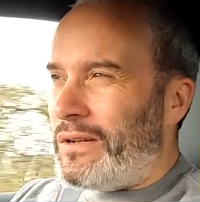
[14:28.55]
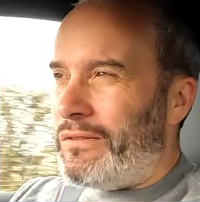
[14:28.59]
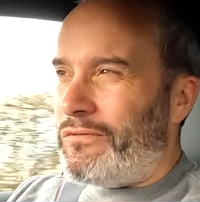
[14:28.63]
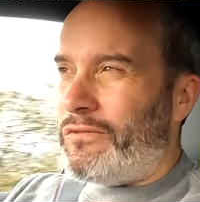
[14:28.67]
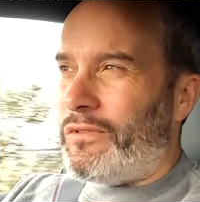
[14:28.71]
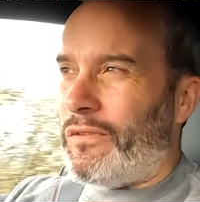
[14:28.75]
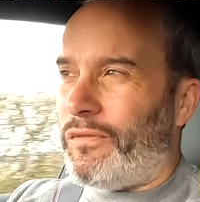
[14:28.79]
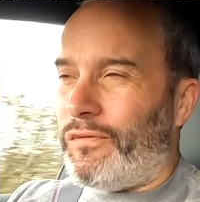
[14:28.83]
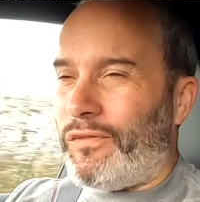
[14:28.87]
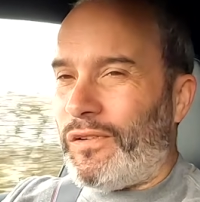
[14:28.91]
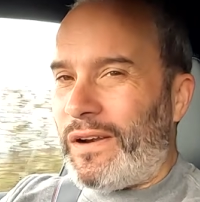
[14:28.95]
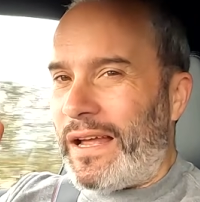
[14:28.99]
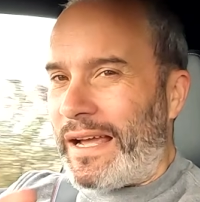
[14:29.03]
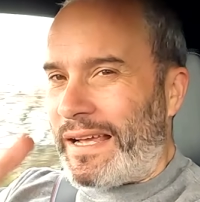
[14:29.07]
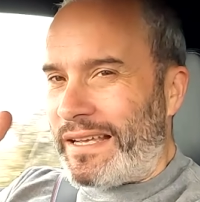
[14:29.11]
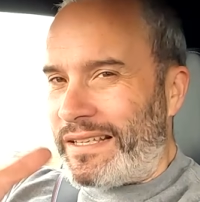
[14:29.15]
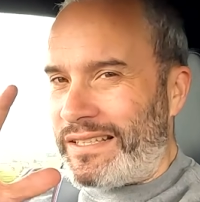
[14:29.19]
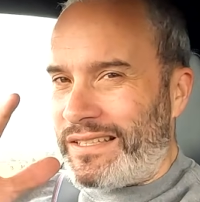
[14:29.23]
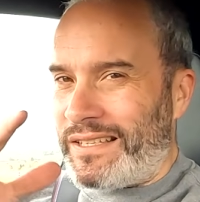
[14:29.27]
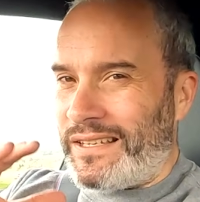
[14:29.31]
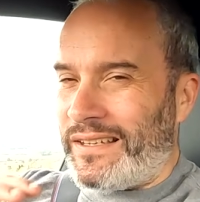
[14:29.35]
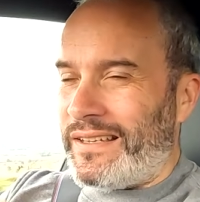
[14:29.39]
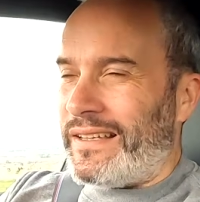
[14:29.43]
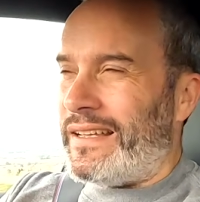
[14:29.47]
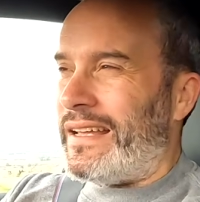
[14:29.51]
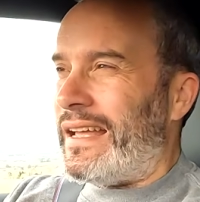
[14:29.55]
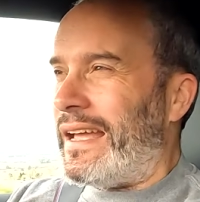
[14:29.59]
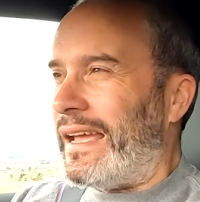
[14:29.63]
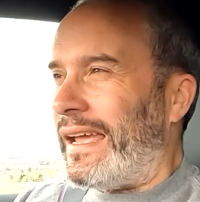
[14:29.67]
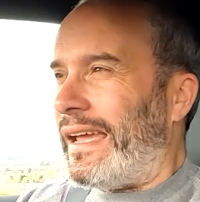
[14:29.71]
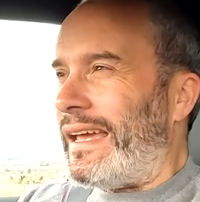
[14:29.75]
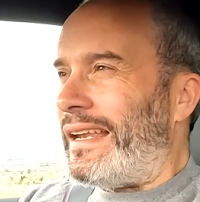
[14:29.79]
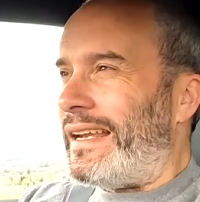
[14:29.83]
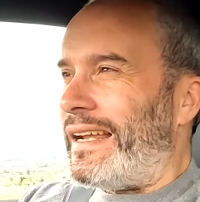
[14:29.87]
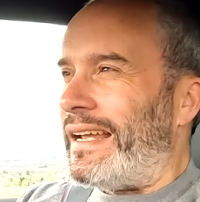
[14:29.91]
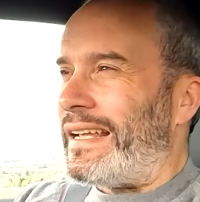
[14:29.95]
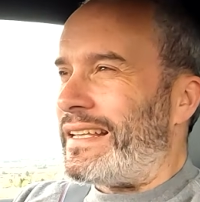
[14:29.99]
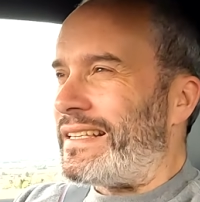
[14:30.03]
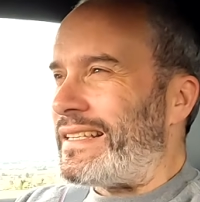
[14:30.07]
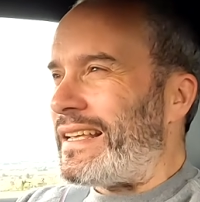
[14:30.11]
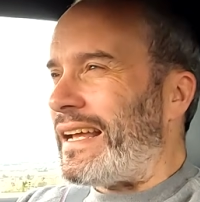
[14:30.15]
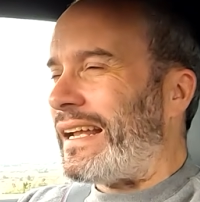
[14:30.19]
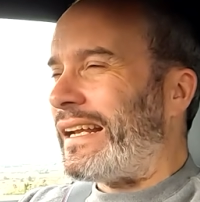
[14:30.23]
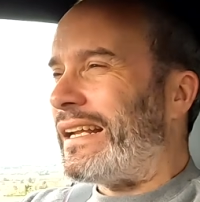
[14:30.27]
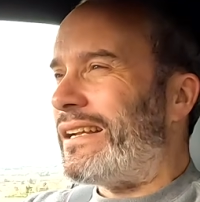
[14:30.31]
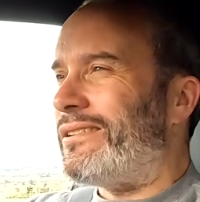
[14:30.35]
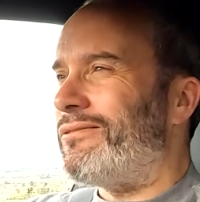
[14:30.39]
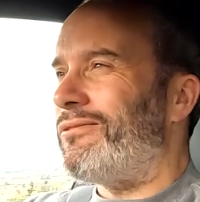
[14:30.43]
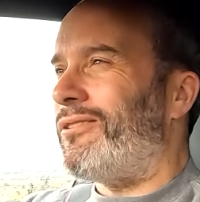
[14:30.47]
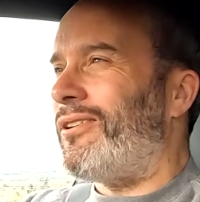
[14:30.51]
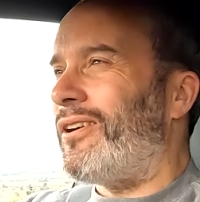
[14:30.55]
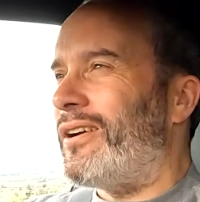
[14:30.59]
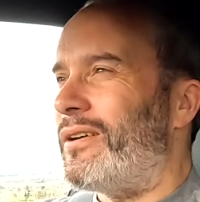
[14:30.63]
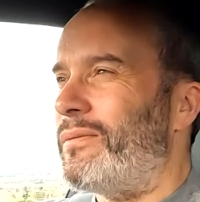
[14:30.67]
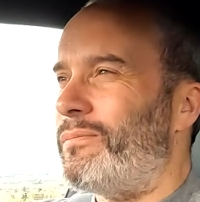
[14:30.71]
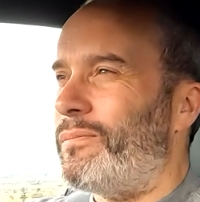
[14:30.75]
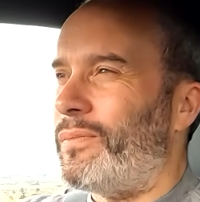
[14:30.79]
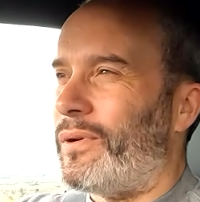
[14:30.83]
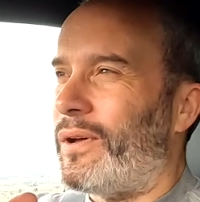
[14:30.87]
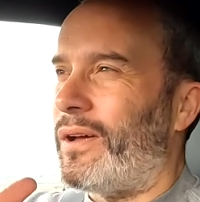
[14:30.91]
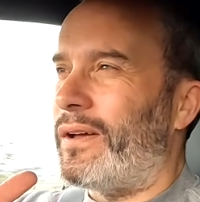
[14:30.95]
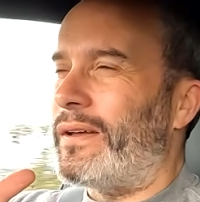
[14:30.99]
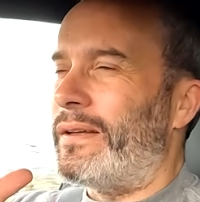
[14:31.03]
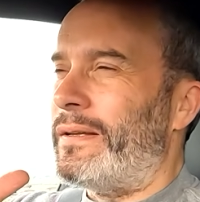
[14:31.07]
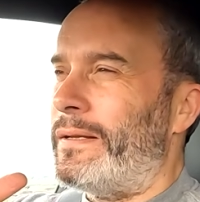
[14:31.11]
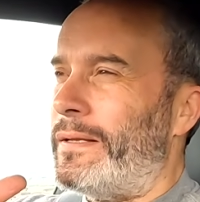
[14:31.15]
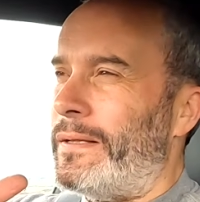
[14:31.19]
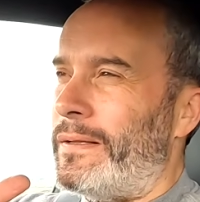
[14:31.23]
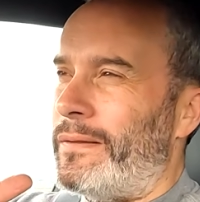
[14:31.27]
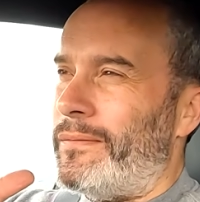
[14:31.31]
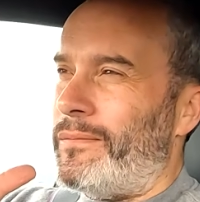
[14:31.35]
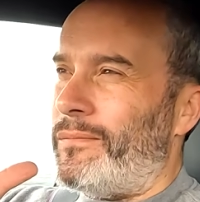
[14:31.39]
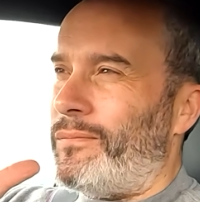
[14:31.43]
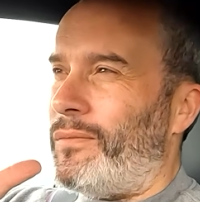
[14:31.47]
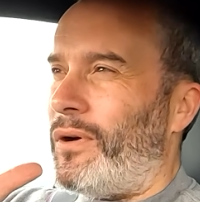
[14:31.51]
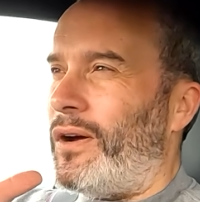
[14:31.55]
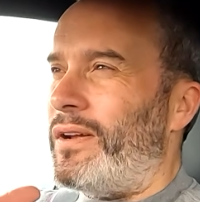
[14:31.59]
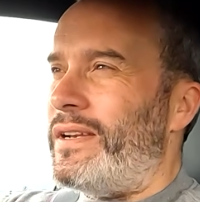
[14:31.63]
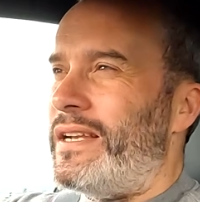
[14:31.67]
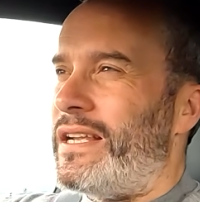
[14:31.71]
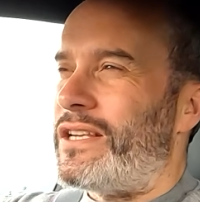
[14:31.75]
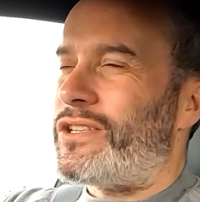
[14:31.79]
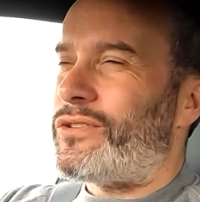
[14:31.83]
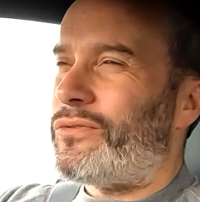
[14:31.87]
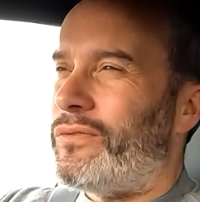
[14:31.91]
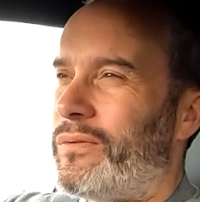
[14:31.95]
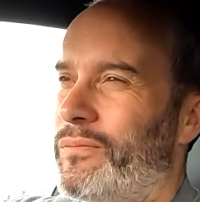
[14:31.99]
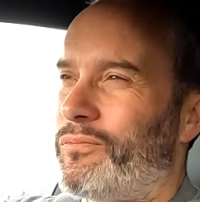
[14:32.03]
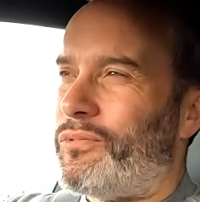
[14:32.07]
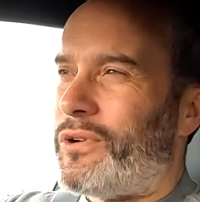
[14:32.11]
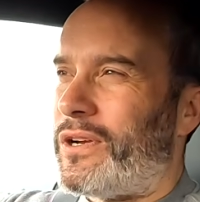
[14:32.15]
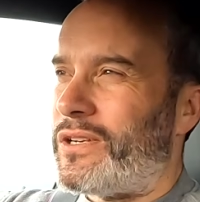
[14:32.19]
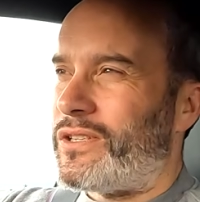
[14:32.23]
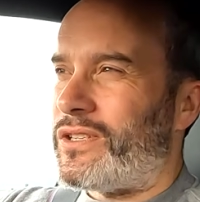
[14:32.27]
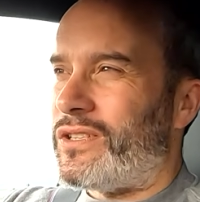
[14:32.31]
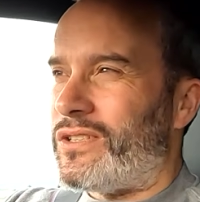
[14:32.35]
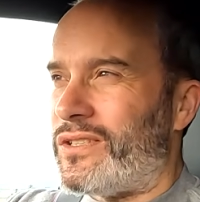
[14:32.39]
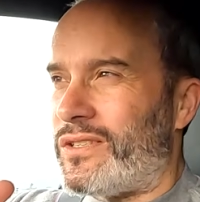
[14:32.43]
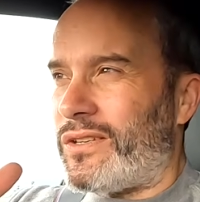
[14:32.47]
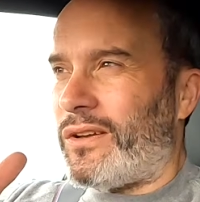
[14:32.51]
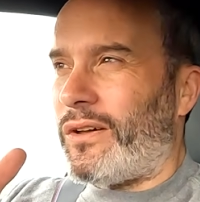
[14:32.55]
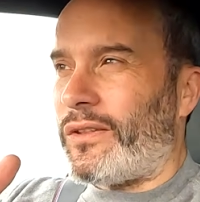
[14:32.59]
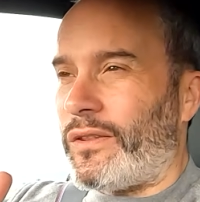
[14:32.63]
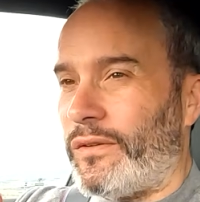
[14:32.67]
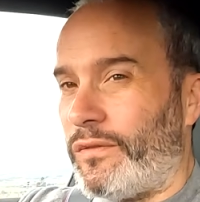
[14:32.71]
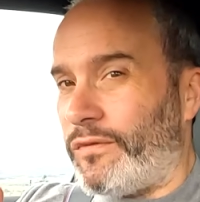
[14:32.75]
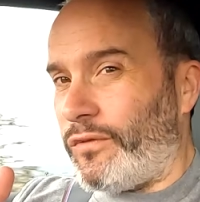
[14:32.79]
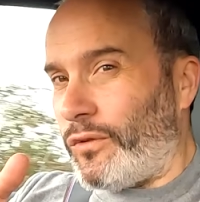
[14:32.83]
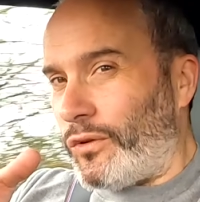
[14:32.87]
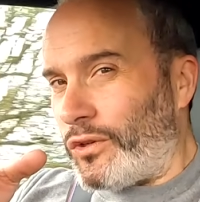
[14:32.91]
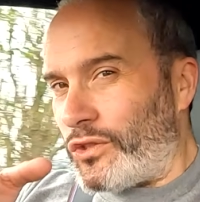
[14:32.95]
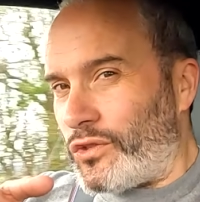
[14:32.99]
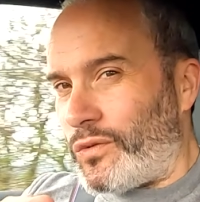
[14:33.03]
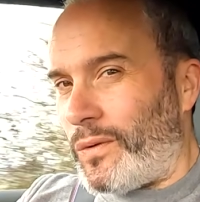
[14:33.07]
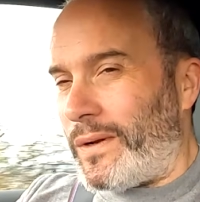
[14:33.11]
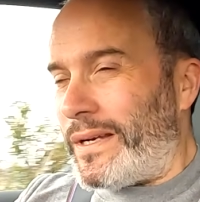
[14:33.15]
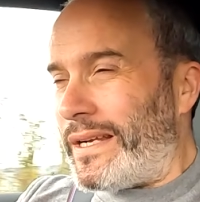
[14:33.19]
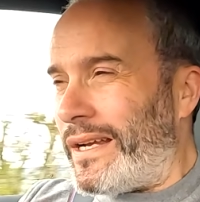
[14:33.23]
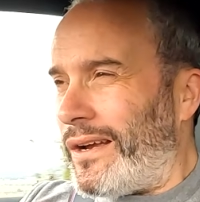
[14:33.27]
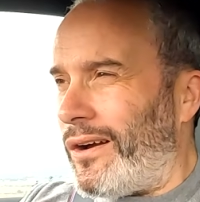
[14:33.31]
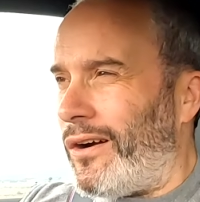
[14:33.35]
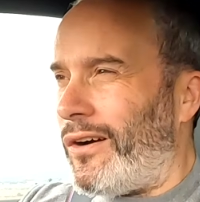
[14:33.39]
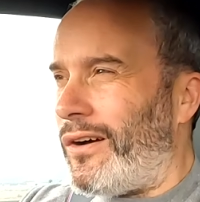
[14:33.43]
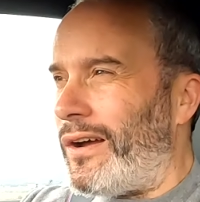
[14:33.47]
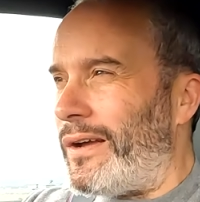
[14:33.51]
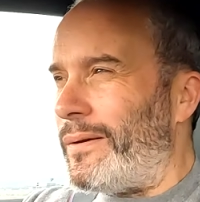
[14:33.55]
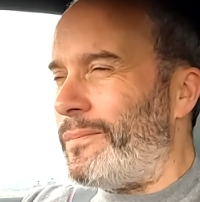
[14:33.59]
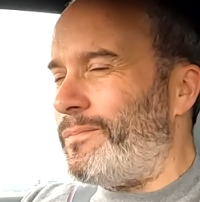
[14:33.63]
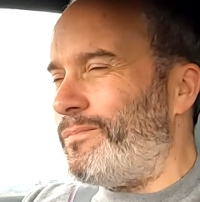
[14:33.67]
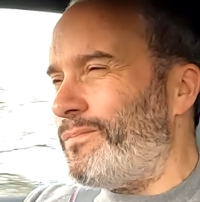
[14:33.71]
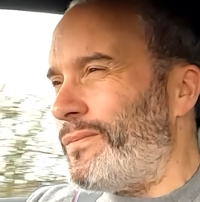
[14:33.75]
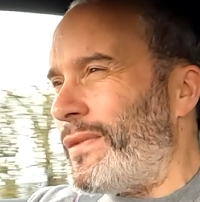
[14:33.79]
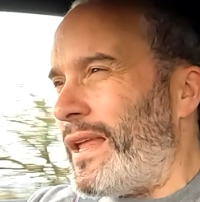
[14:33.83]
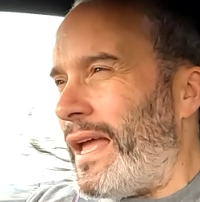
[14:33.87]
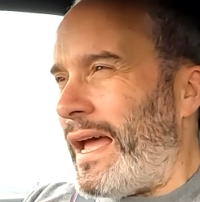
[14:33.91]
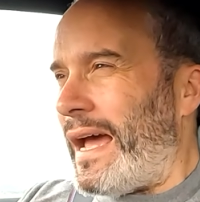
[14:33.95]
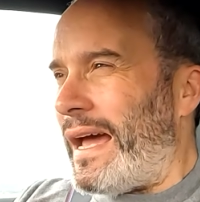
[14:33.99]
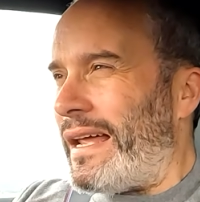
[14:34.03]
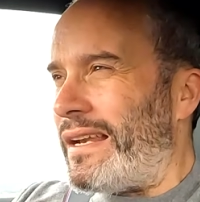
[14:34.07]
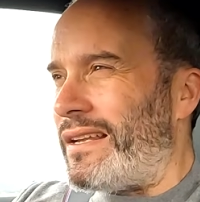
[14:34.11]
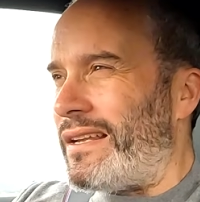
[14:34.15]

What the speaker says: reflect and get it exactly right, but my initial impressions are the 420i had